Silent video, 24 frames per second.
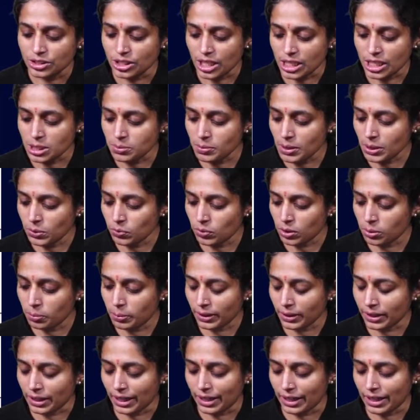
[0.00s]
The judgment
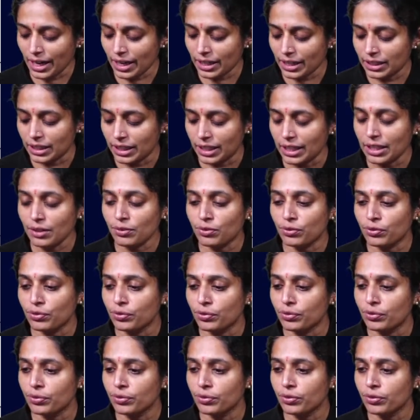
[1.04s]
will be correct if